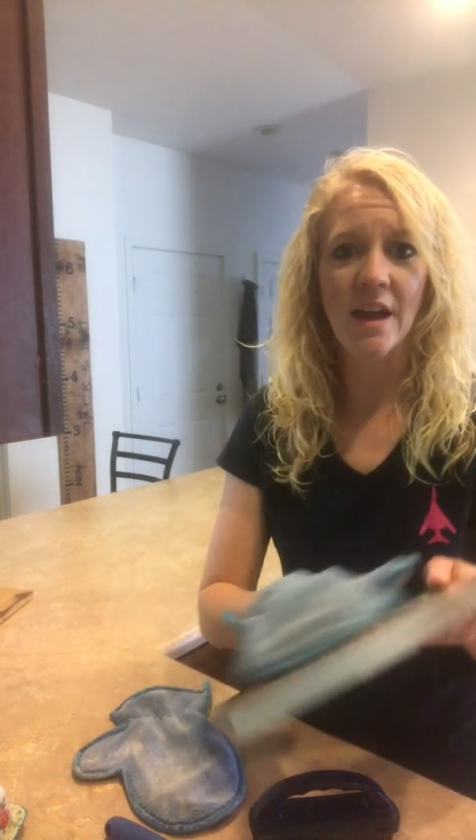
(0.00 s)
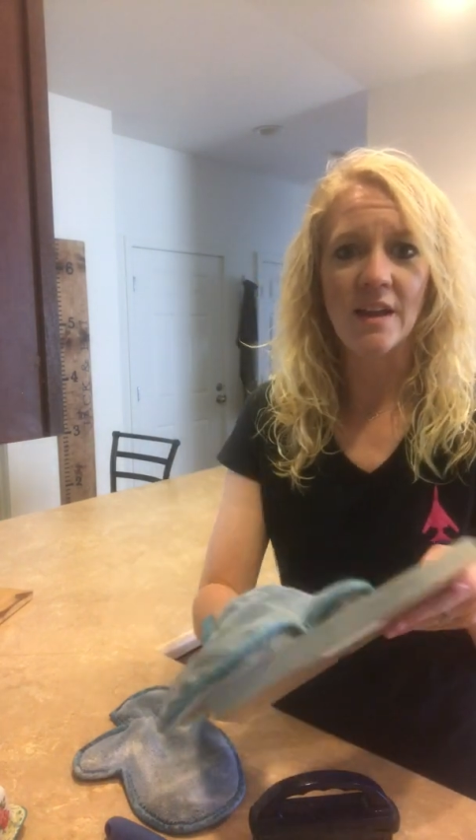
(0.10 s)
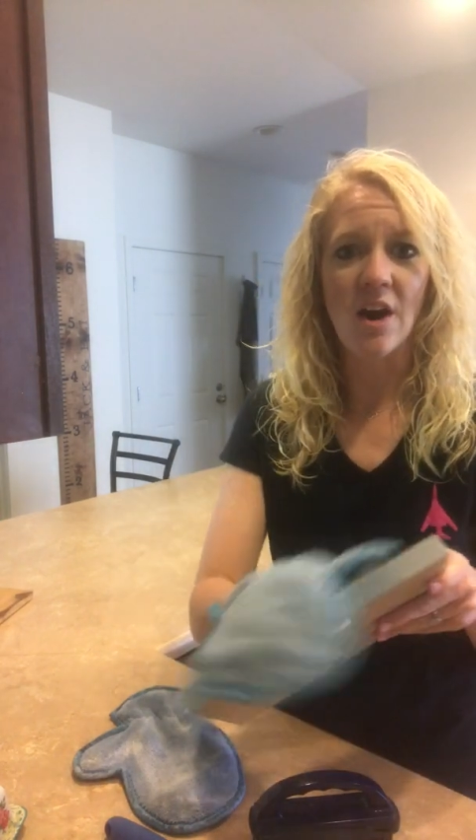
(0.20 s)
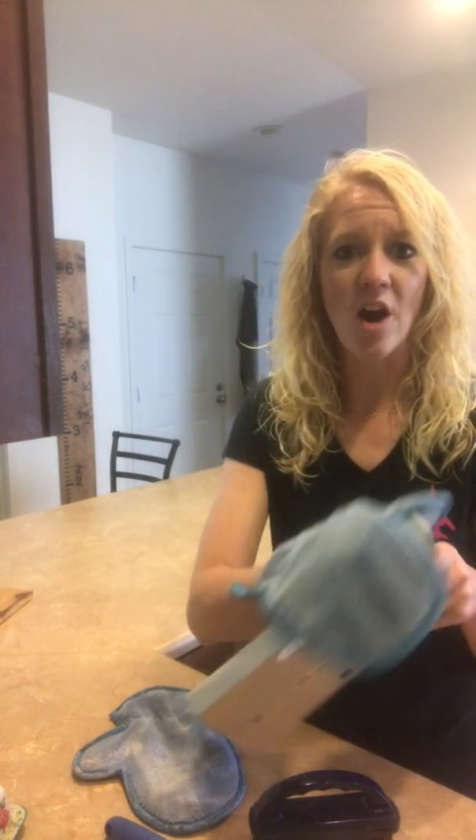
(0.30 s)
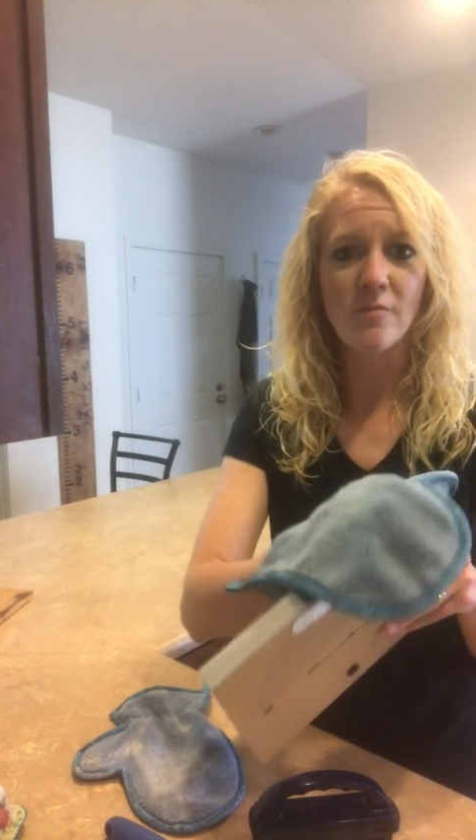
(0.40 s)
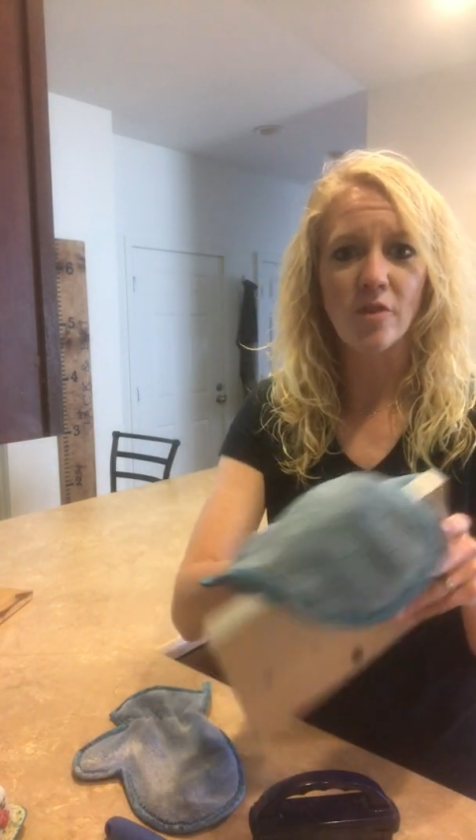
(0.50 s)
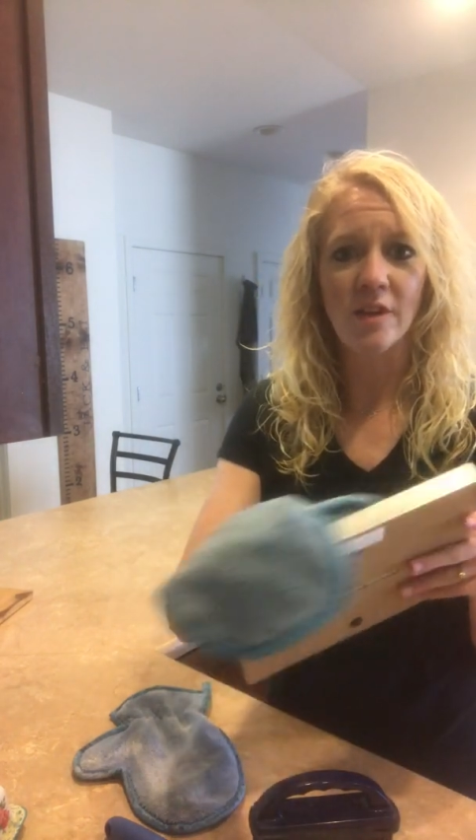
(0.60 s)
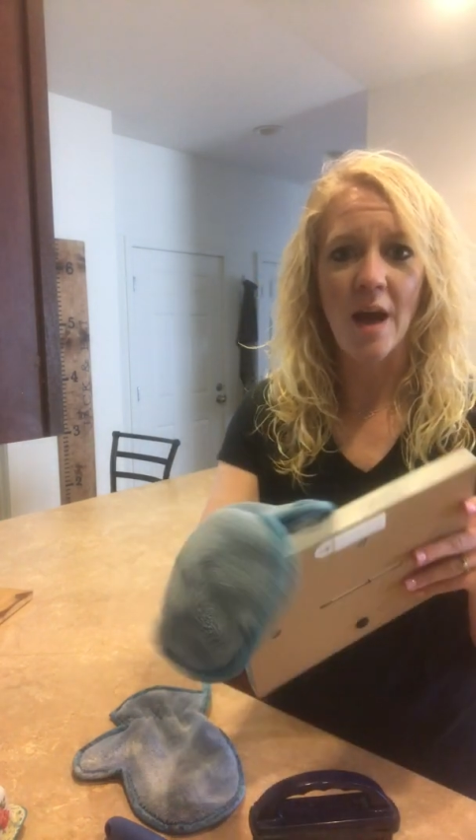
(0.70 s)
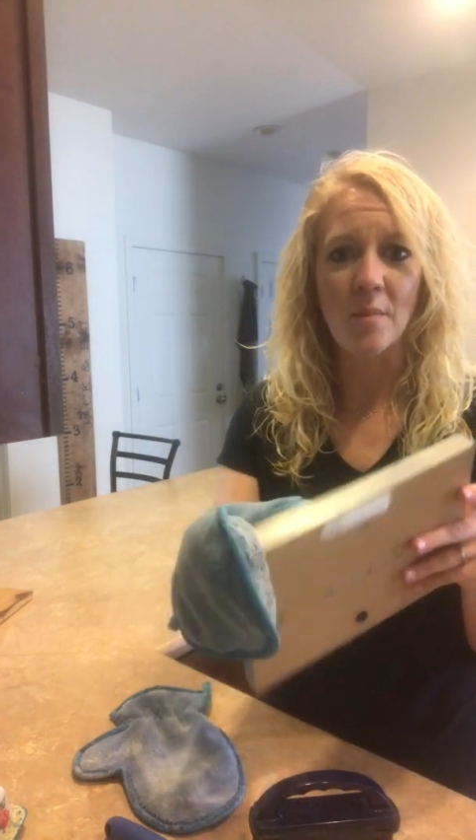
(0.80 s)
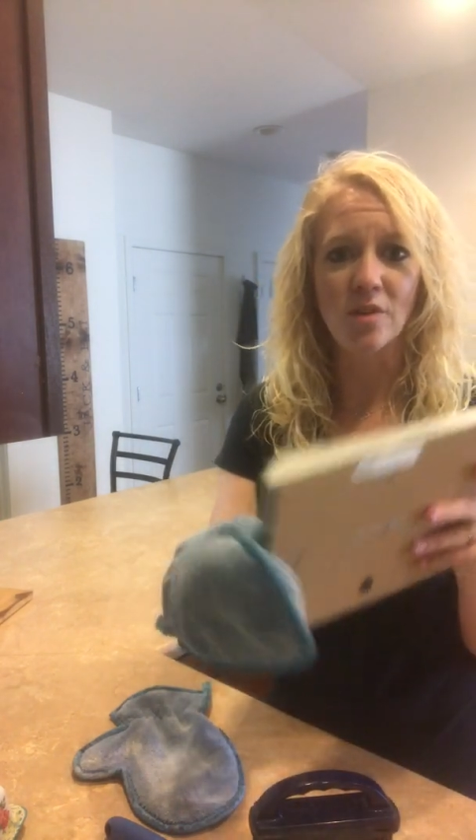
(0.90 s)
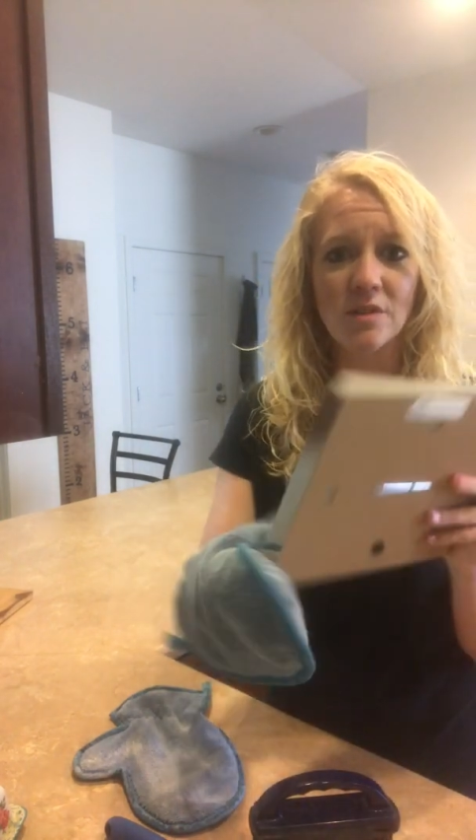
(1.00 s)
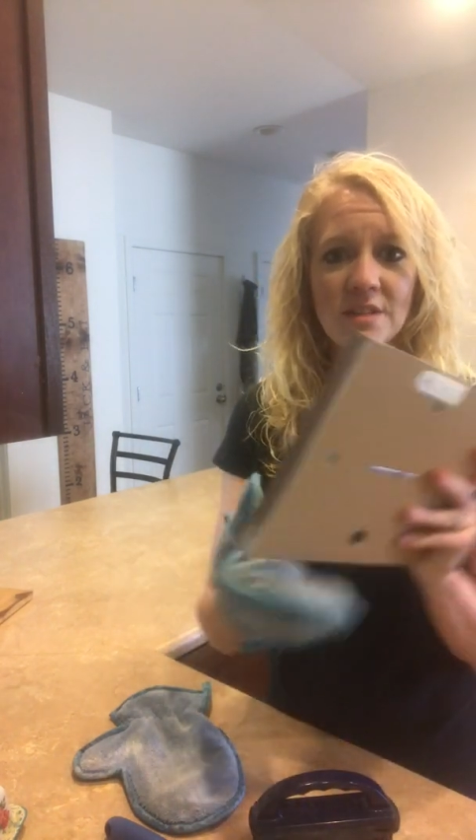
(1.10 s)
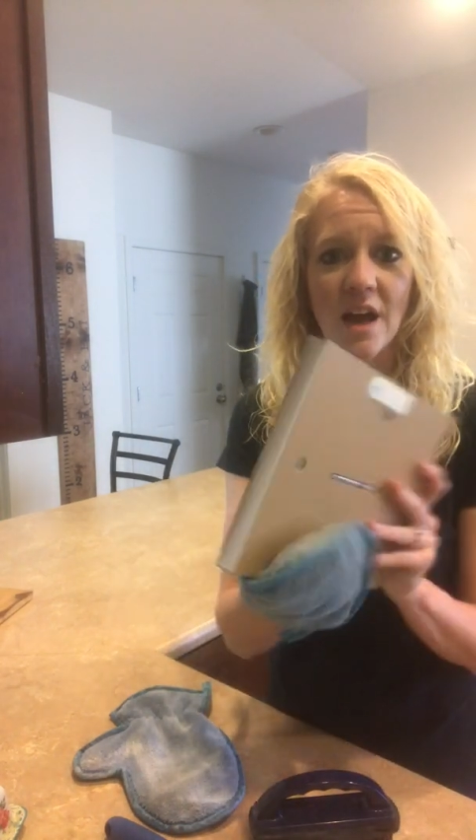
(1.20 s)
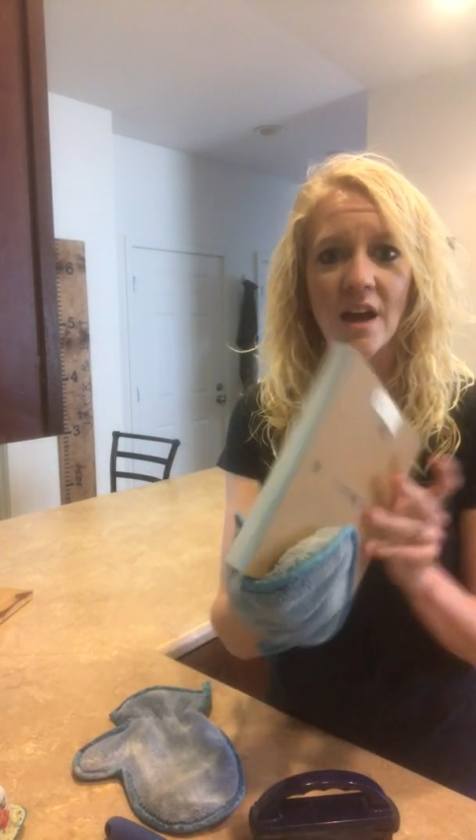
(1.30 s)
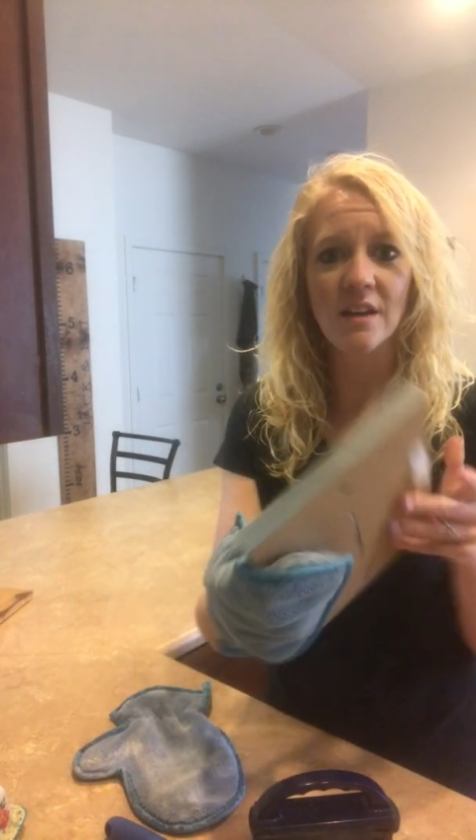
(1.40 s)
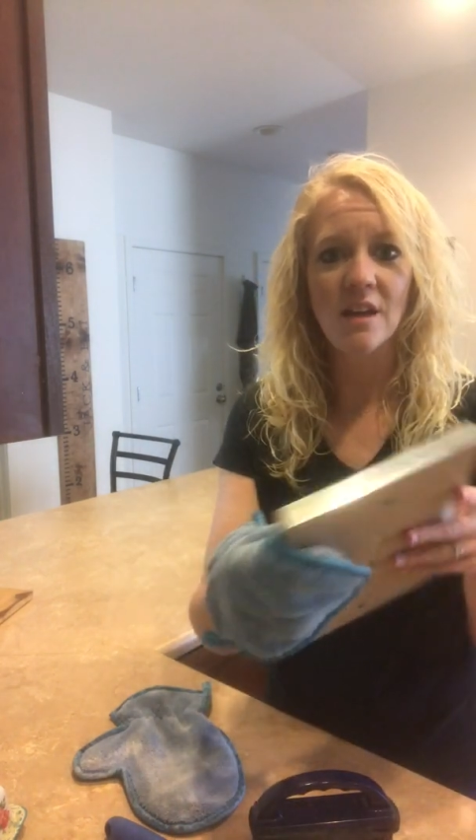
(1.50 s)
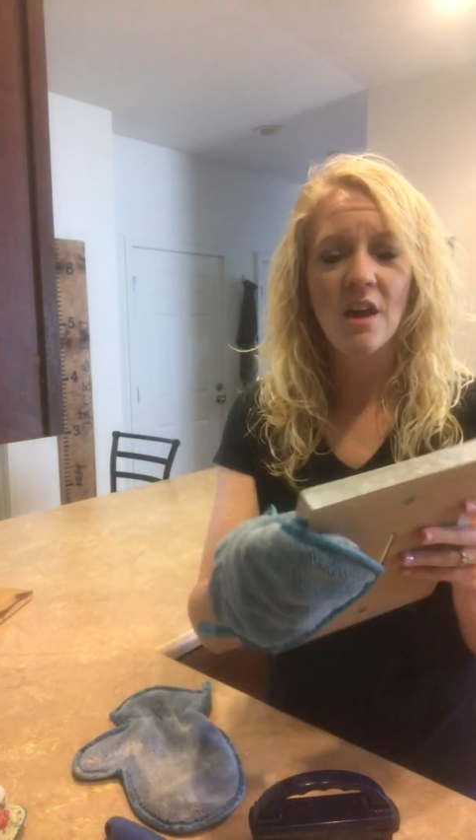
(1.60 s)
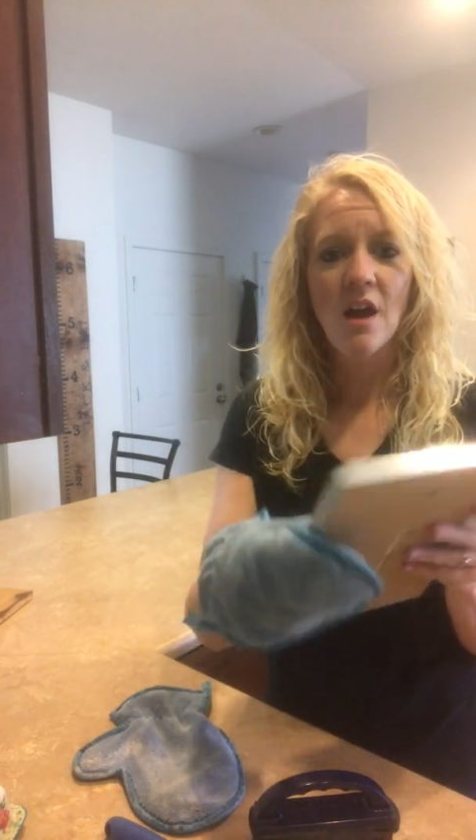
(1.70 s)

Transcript: any harmful chemicals on,